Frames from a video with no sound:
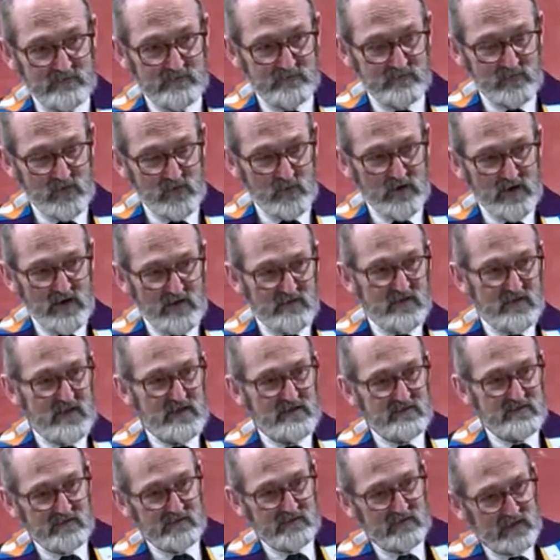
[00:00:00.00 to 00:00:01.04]
We want
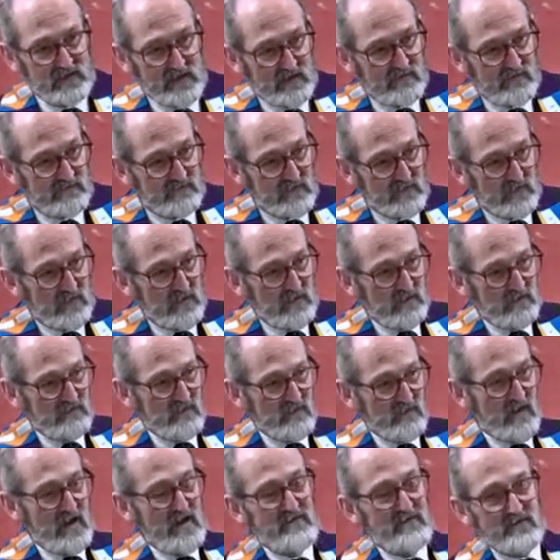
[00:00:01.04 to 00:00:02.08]
everything to live
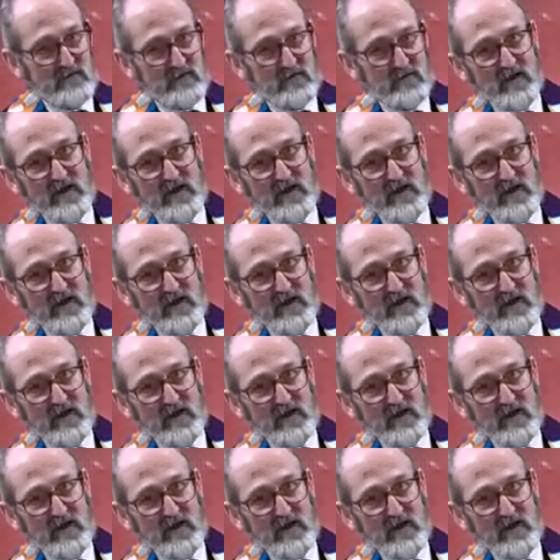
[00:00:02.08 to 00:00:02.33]
forever